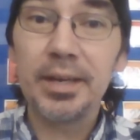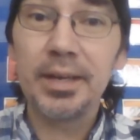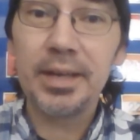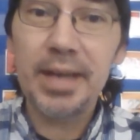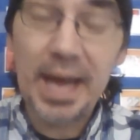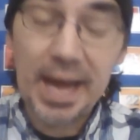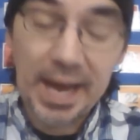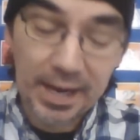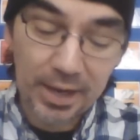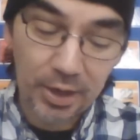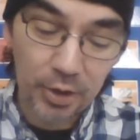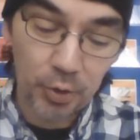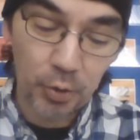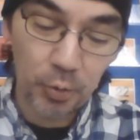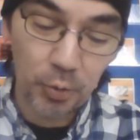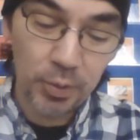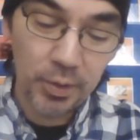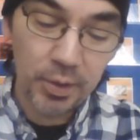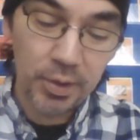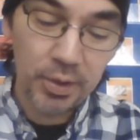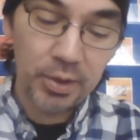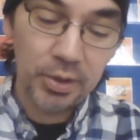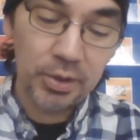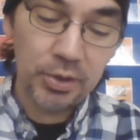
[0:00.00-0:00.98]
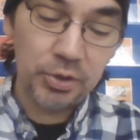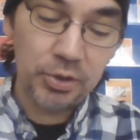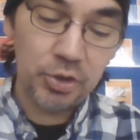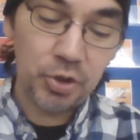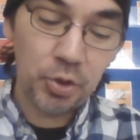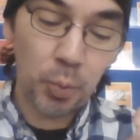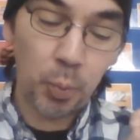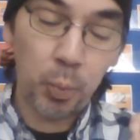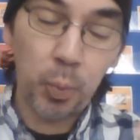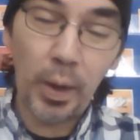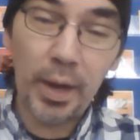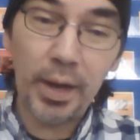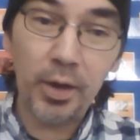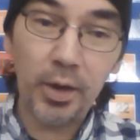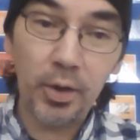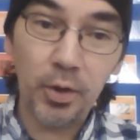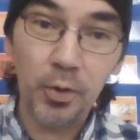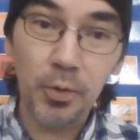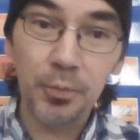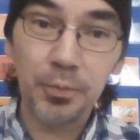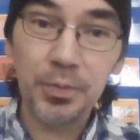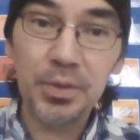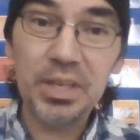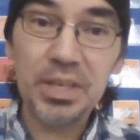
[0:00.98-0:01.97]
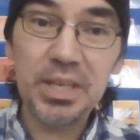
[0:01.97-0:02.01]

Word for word: Now, 12